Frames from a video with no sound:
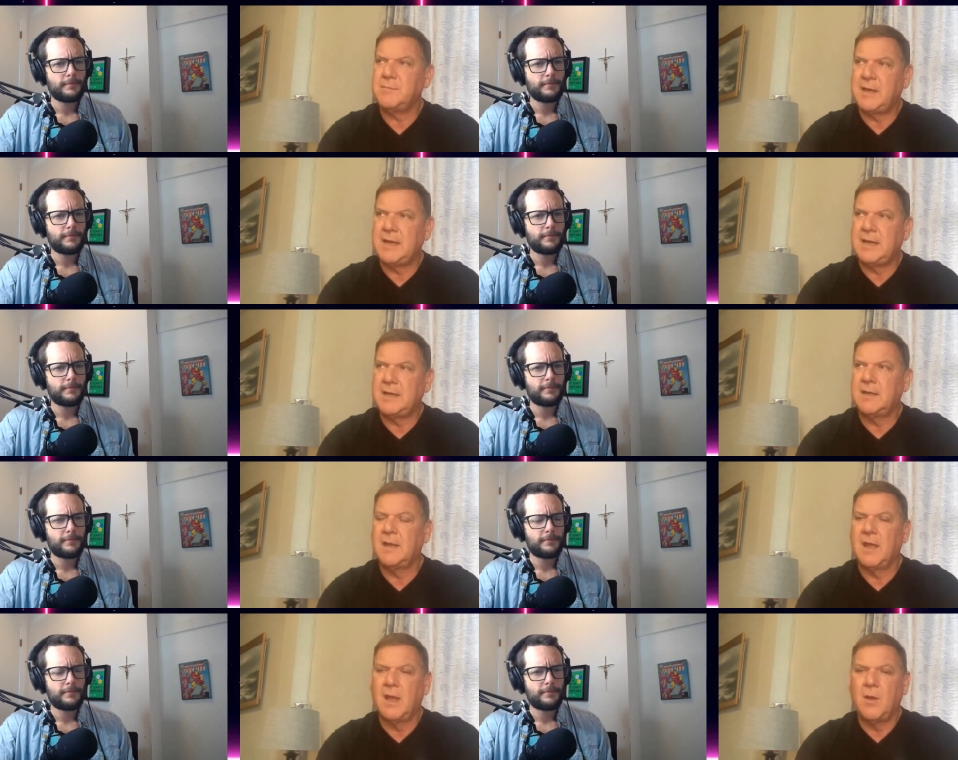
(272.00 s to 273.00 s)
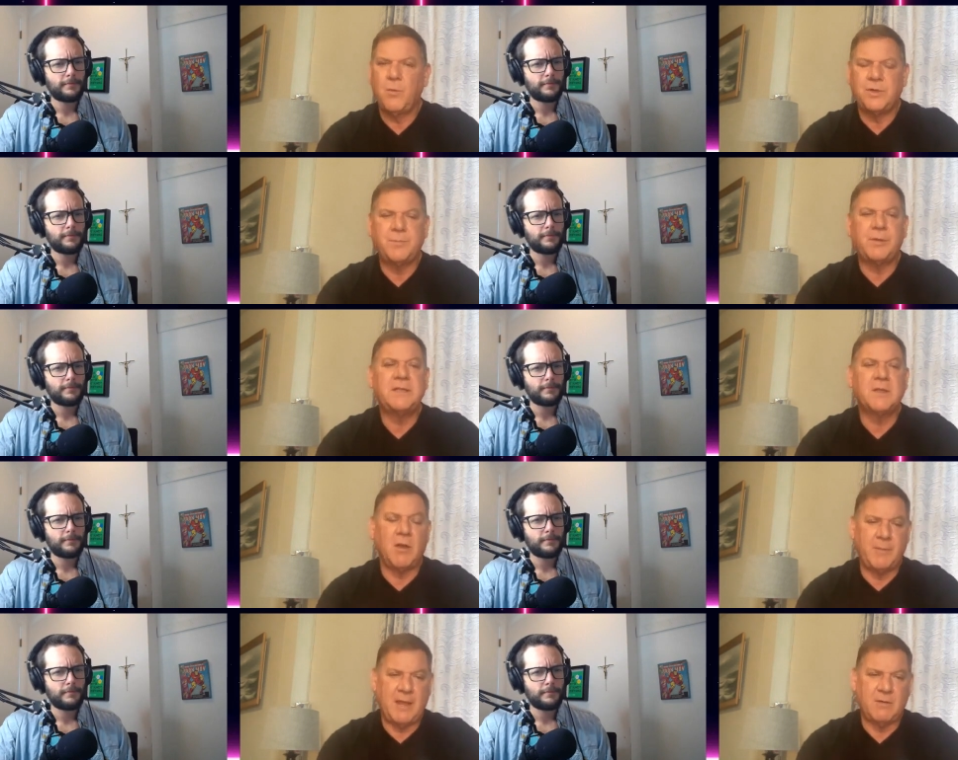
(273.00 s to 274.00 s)
Speaker 1: demeaning, would you please call
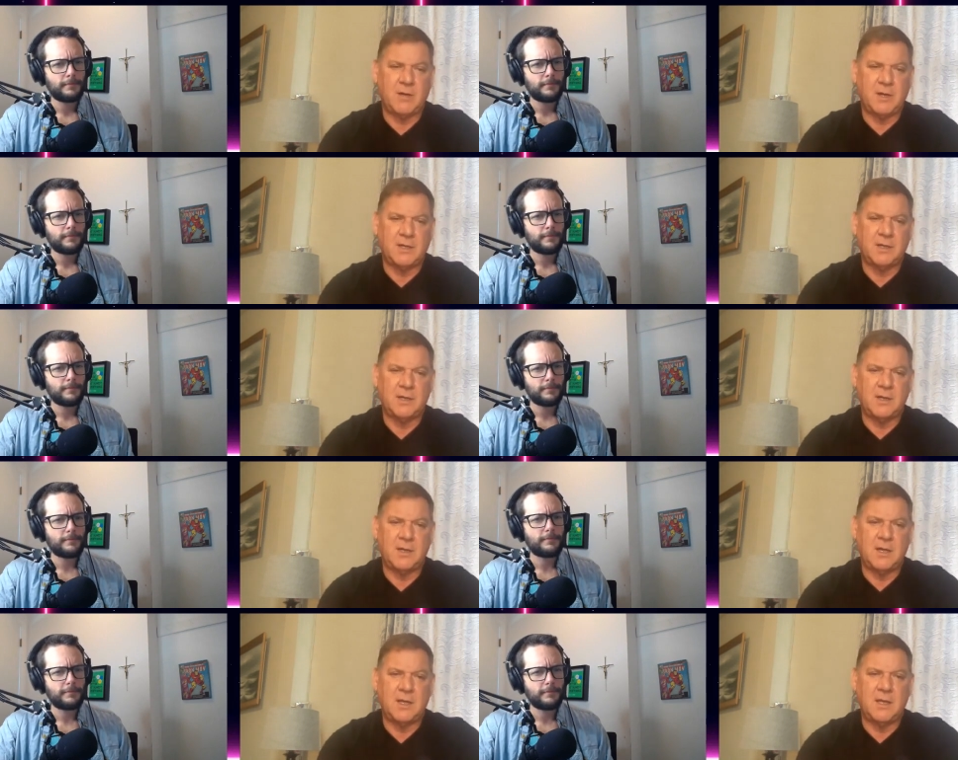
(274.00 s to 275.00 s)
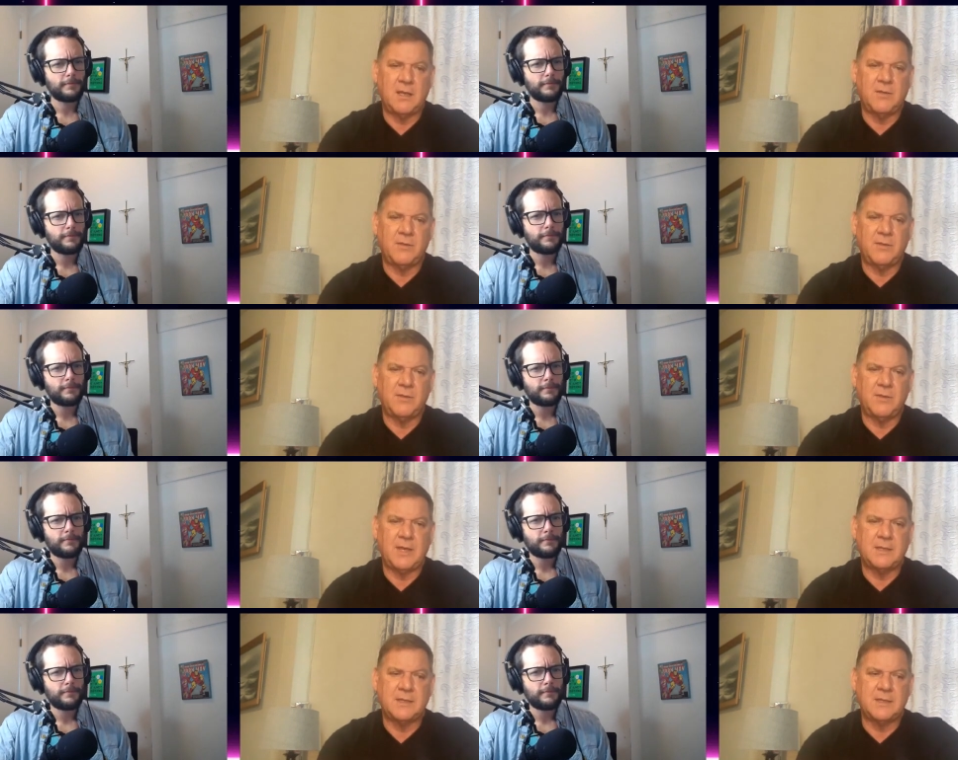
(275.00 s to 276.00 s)
me out on it? Uh,
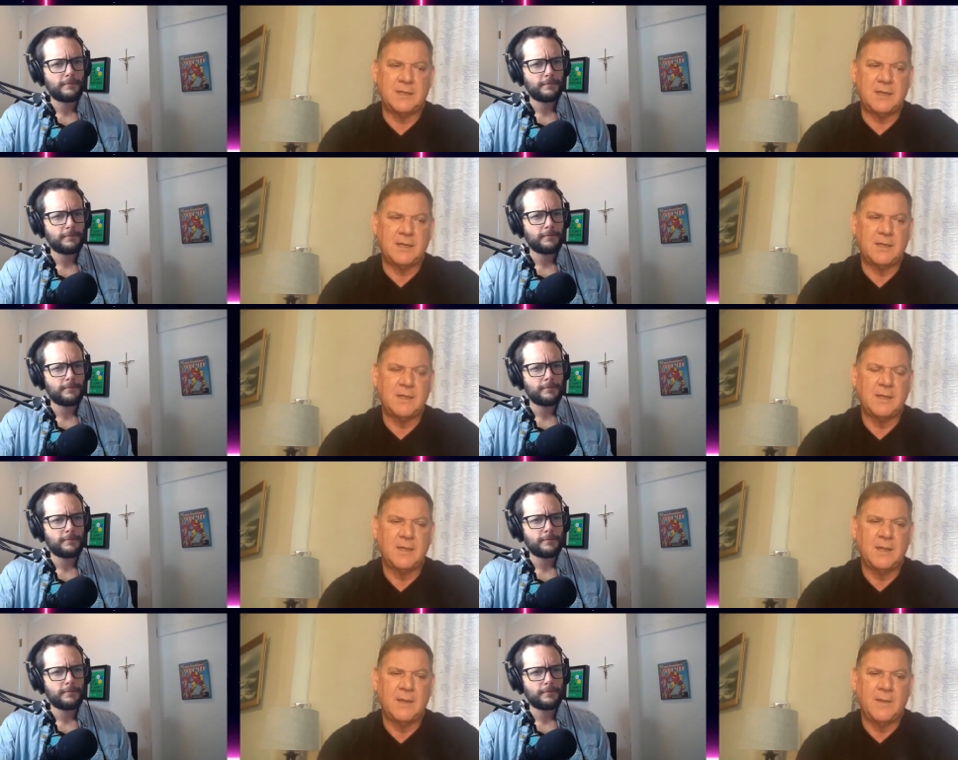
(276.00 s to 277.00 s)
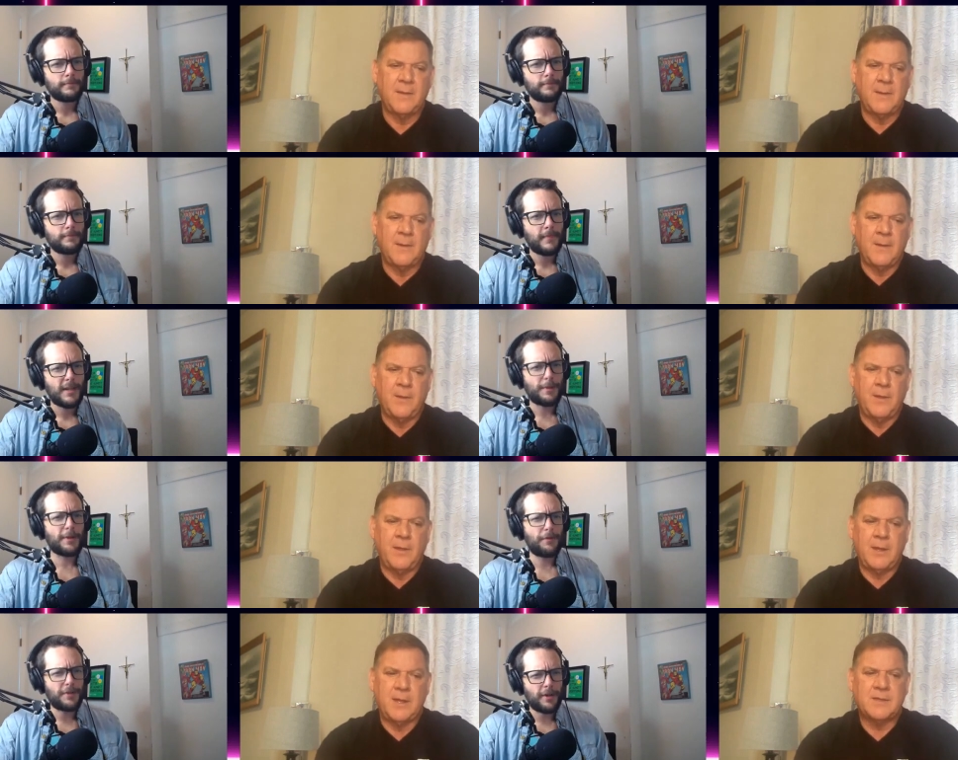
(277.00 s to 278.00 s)
Speaker 2: that uh,
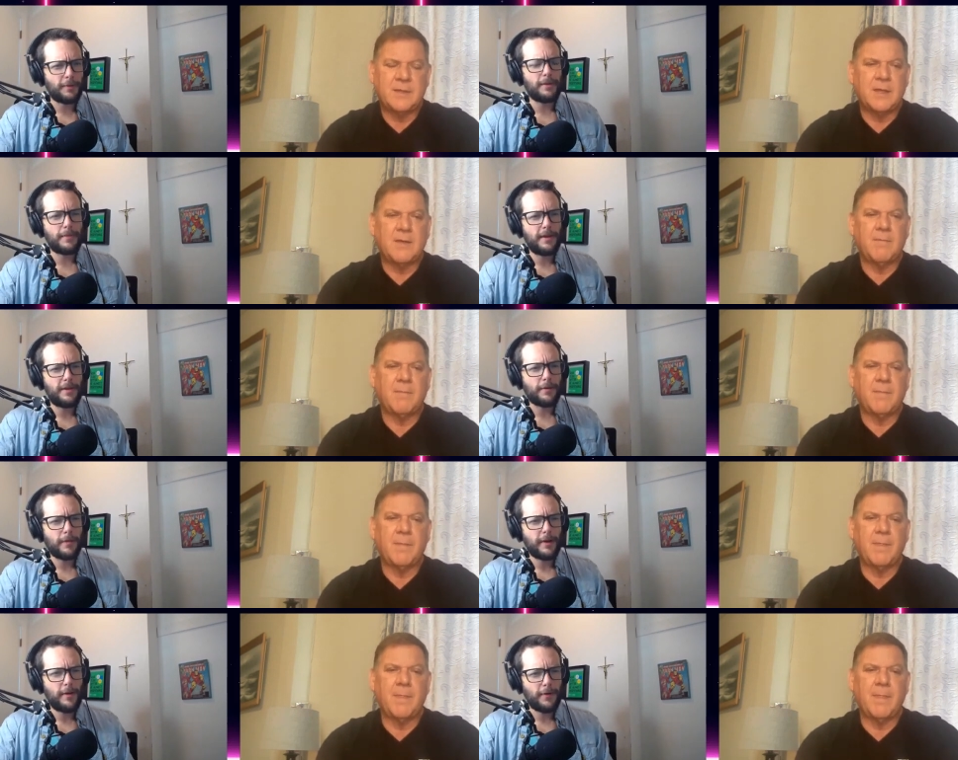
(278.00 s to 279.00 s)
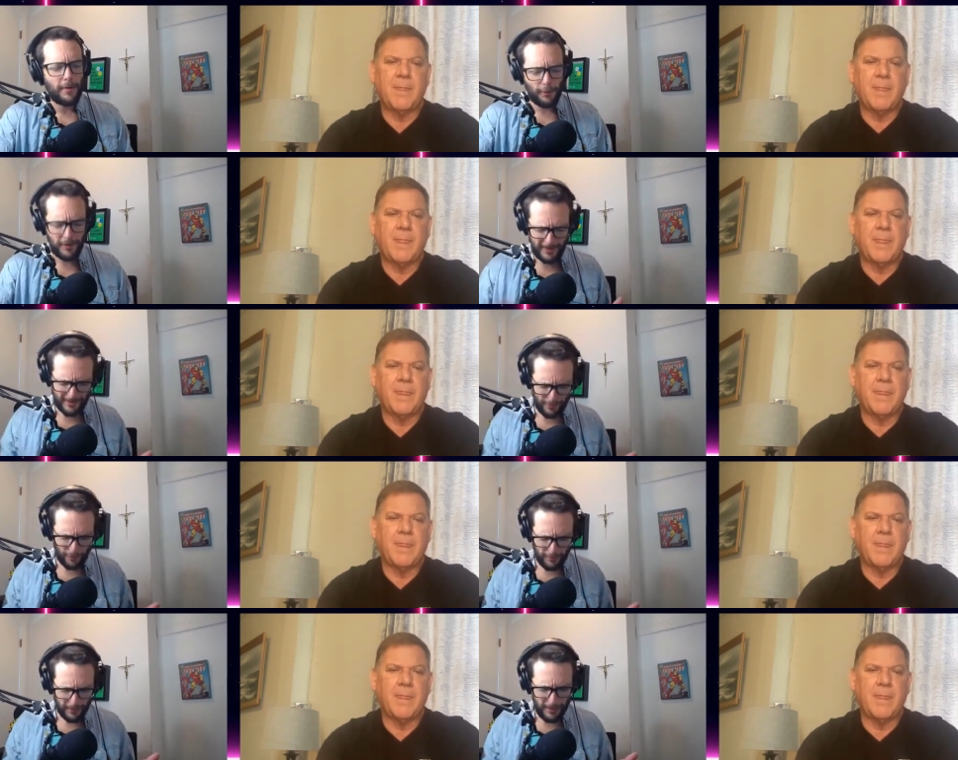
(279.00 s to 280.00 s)
especially if you start being mean to your microphone. I mean, what did the
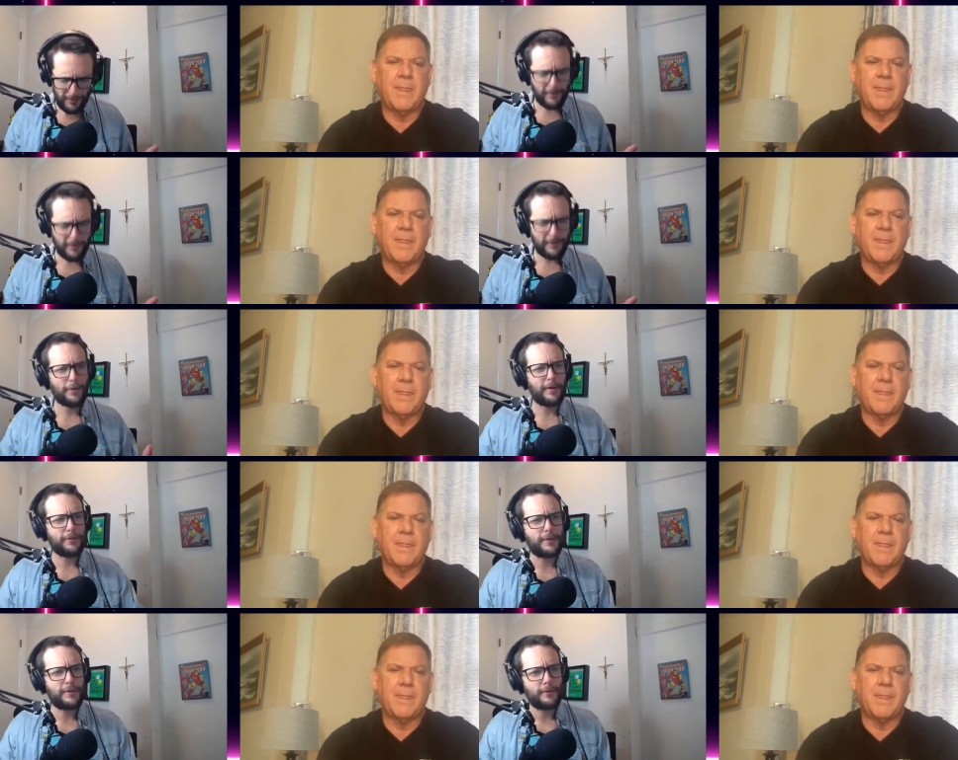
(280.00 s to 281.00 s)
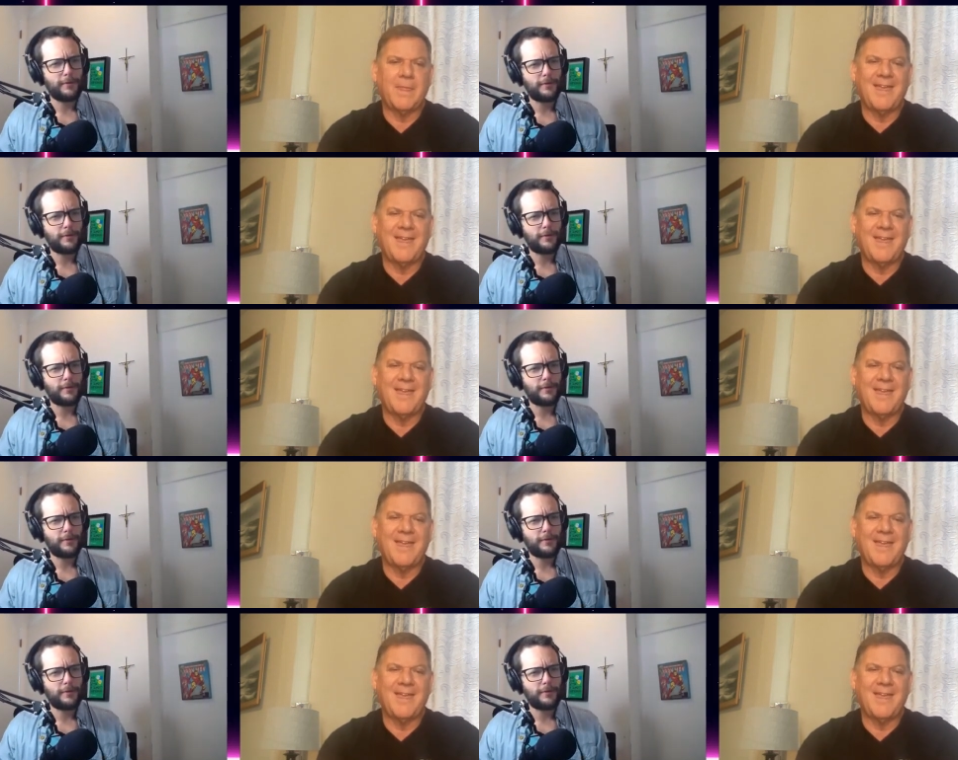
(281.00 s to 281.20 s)
poor microphone ever do?